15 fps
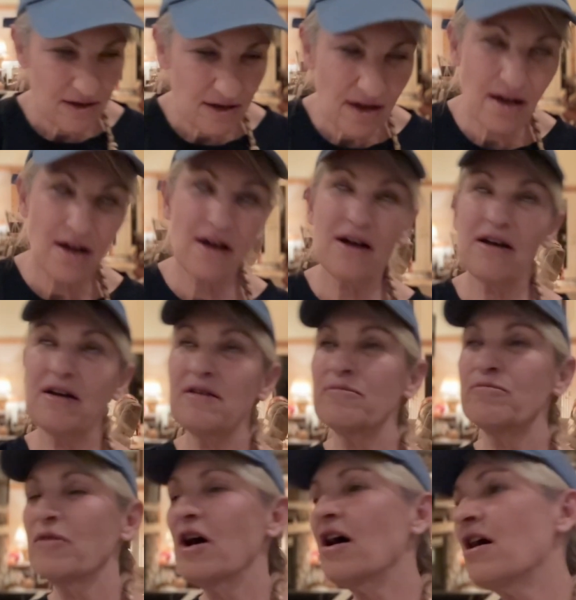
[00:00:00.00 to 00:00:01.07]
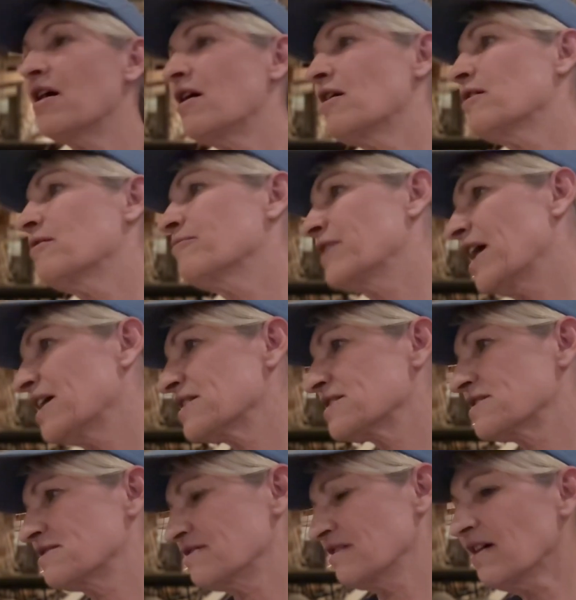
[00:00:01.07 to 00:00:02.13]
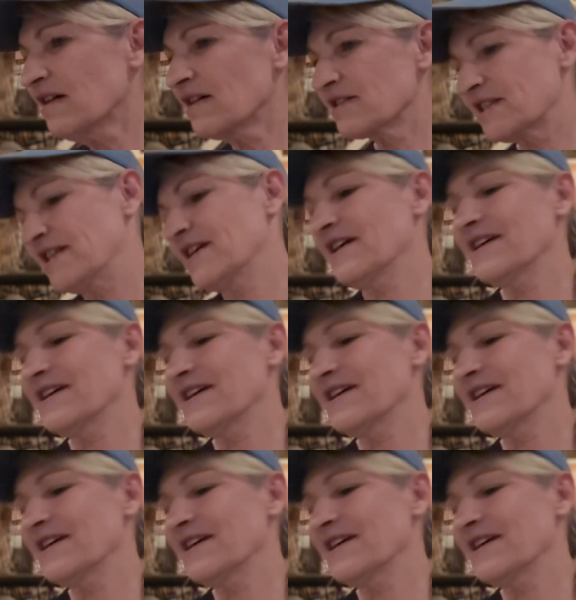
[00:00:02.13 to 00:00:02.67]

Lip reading: Mom, that sucks.